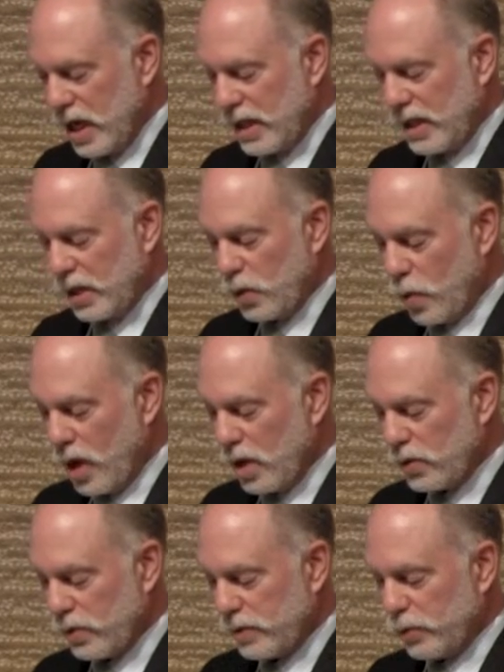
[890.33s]
that
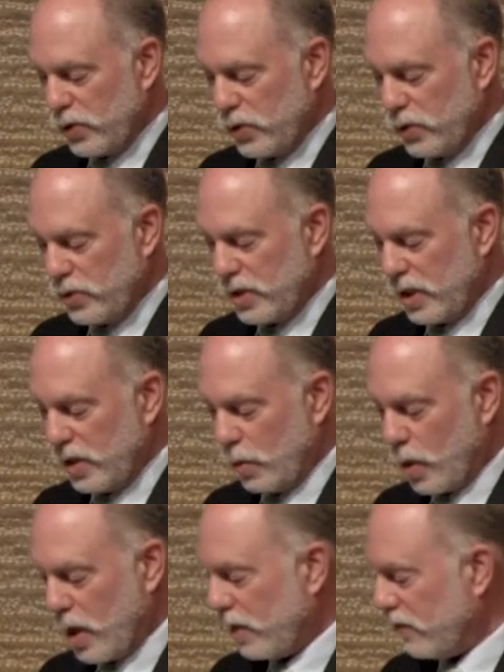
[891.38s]
gouache was produced in a
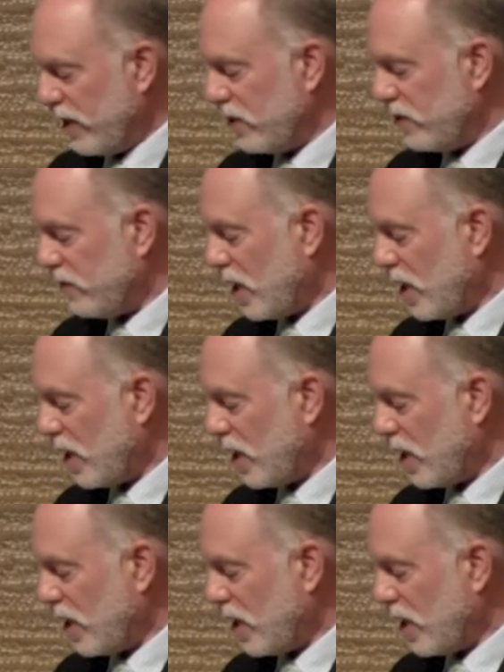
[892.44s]
wide range of